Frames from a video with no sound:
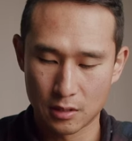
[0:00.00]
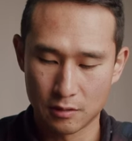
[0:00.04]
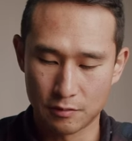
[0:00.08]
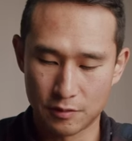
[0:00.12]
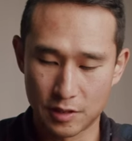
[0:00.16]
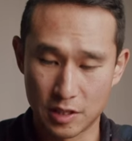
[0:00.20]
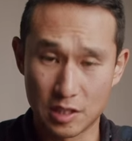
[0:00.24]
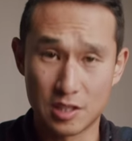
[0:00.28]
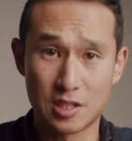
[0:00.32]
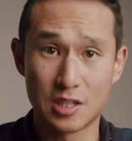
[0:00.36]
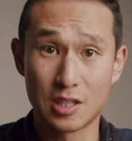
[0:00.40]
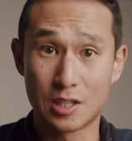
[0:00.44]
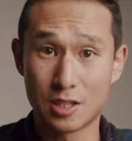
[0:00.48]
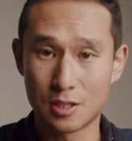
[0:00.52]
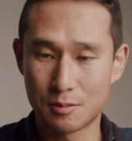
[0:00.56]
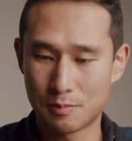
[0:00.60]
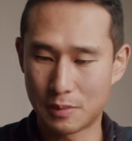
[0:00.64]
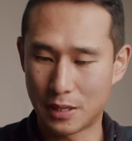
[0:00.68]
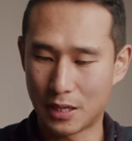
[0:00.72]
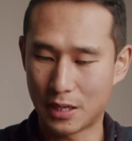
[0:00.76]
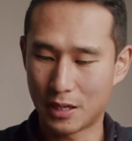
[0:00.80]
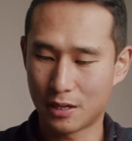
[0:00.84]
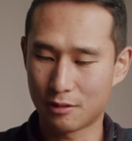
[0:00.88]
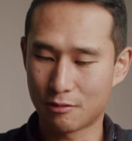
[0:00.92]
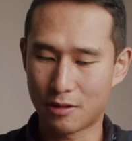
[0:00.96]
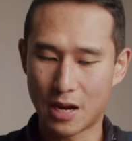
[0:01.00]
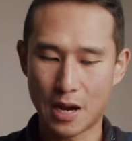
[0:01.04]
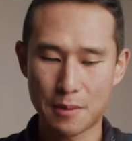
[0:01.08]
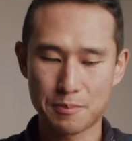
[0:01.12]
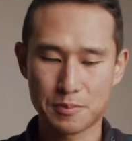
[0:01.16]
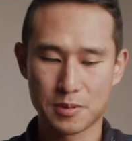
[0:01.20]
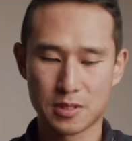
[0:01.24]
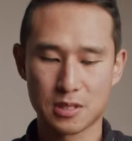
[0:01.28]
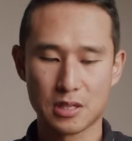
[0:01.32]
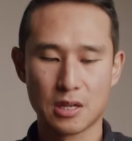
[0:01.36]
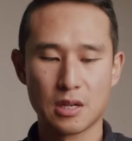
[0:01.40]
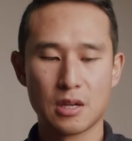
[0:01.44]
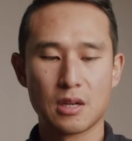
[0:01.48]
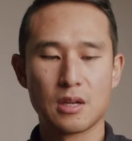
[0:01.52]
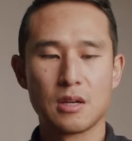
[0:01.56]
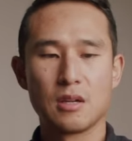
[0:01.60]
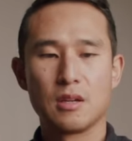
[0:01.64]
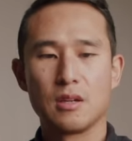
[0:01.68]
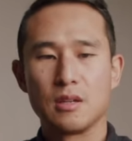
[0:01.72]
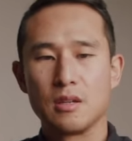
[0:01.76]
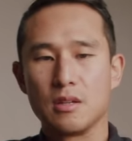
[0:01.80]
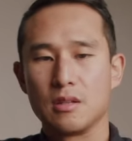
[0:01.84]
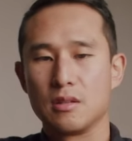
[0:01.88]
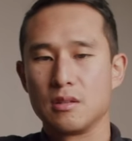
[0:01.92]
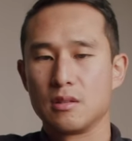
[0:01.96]
for your Snickers bar wraps.
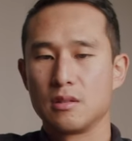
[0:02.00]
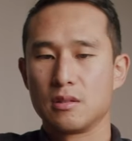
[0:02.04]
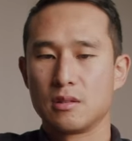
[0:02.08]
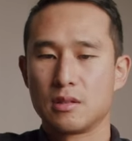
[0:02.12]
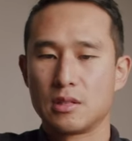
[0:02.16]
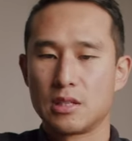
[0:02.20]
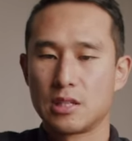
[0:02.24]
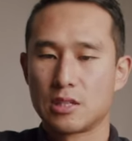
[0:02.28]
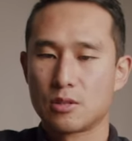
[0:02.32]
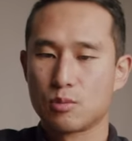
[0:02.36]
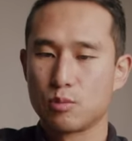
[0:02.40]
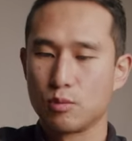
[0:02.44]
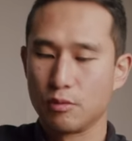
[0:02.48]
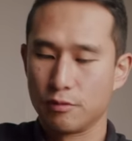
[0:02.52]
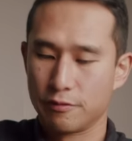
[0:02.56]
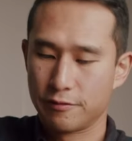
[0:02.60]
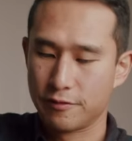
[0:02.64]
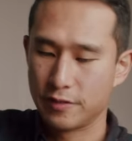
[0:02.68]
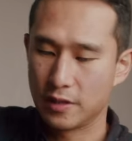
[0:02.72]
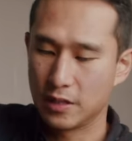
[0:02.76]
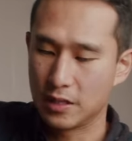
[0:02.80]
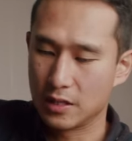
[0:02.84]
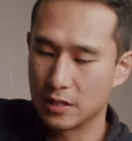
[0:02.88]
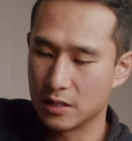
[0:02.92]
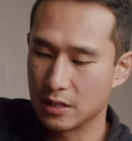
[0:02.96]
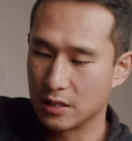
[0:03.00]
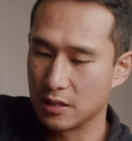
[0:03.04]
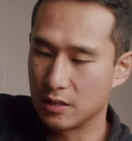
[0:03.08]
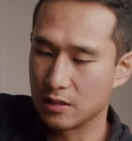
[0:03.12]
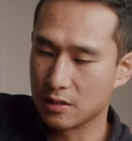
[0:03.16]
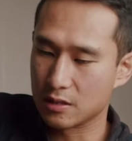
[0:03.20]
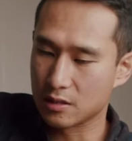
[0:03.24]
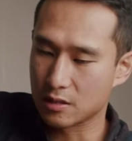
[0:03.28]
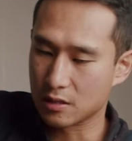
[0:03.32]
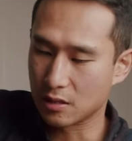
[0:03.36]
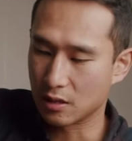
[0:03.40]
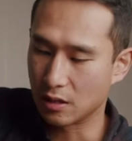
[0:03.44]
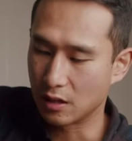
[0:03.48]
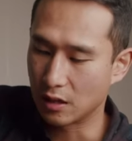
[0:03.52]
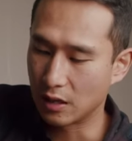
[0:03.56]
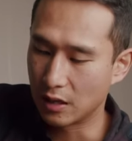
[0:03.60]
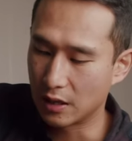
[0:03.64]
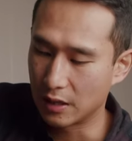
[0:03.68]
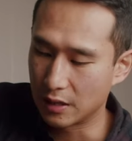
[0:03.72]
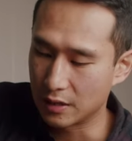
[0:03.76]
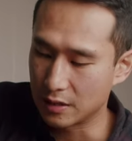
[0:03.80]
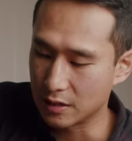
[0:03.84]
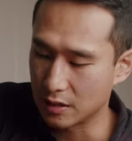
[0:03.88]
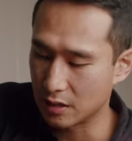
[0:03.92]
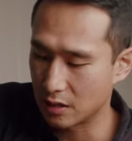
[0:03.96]
This will feed
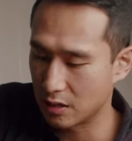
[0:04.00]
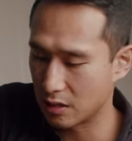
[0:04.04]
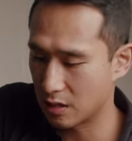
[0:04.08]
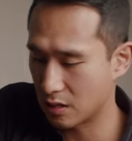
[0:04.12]
inside